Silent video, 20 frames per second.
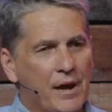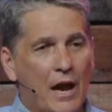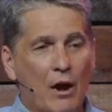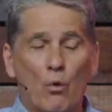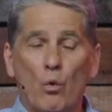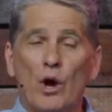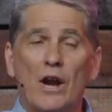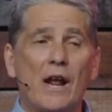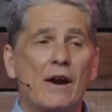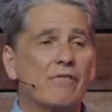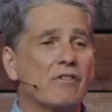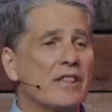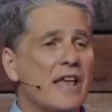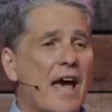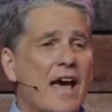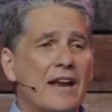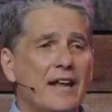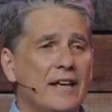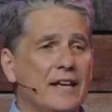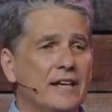And whatever
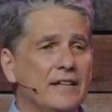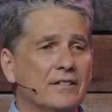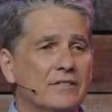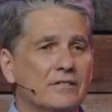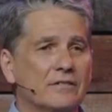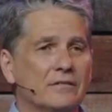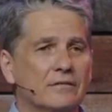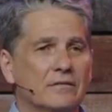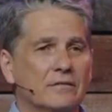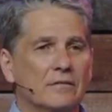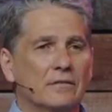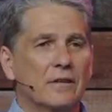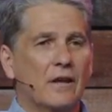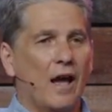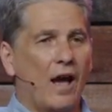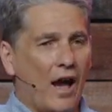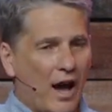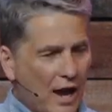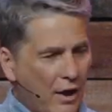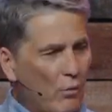that is,
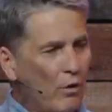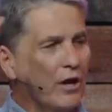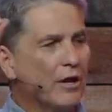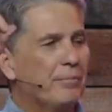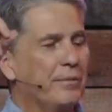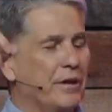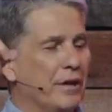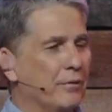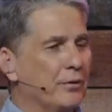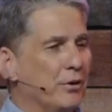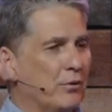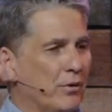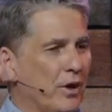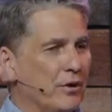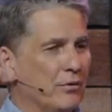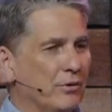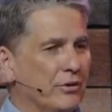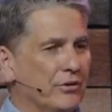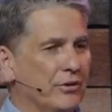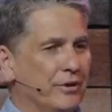I want to be able to
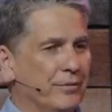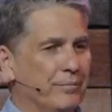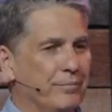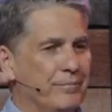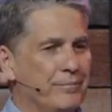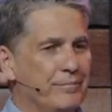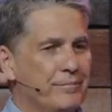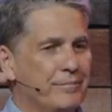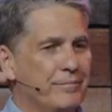run with him.